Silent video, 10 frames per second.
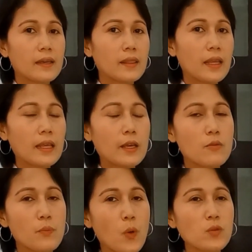the
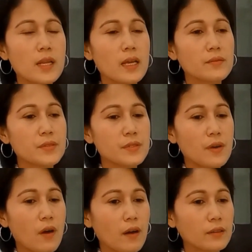components
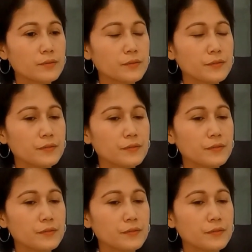of